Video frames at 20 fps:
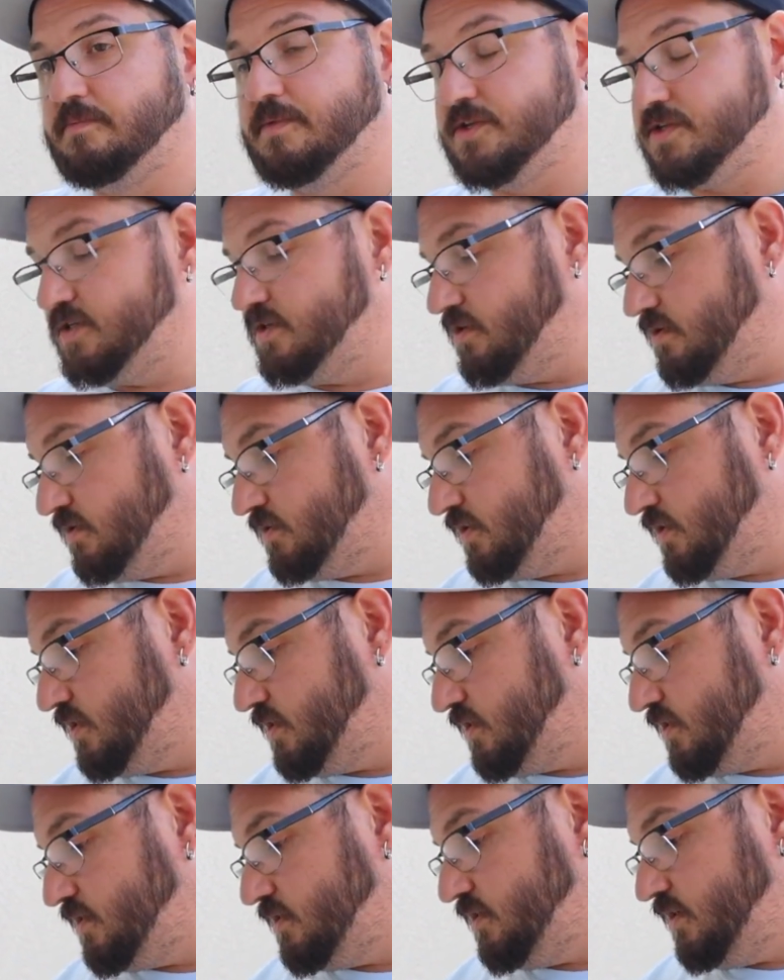mentioned
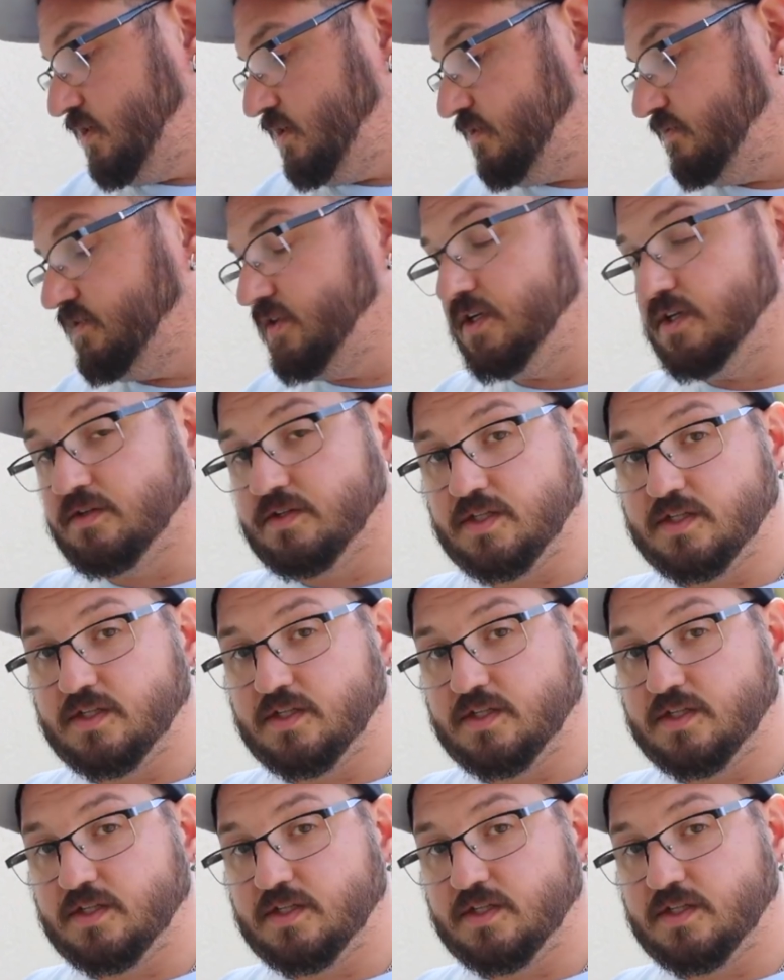earlier on the video